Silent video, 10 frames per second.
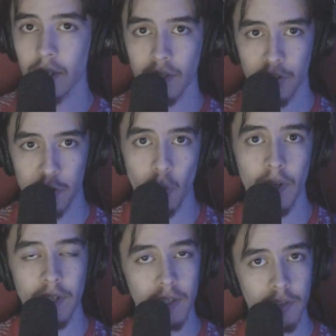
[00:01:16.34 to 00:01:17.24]
and let's go
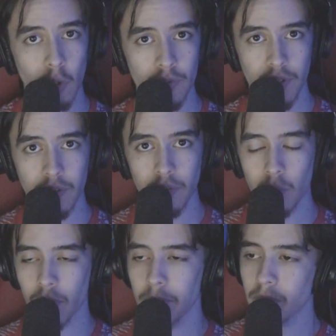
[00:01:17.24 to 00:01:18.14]
ahead and get those out of the
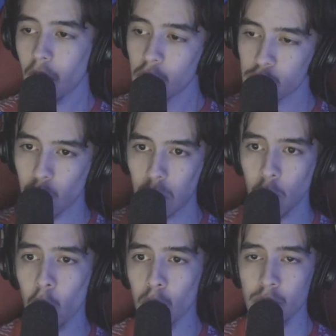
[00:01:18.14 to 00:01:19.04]
way. So
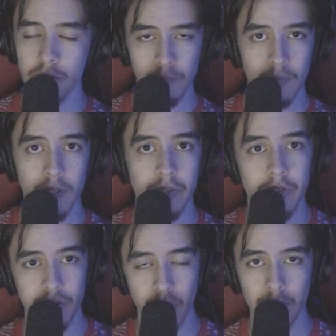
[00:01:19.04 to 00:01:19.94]
lows is
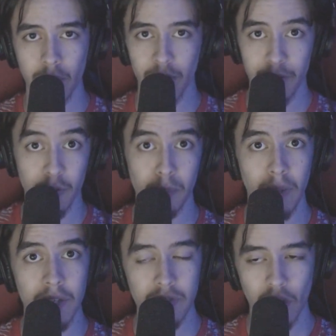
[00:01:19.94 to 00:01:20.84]
stuff like your
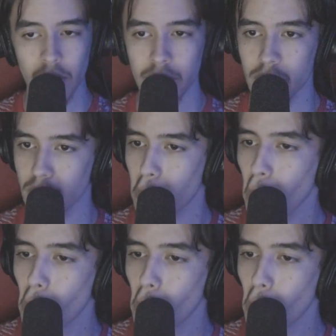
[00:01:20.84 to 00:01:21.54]
bass lines,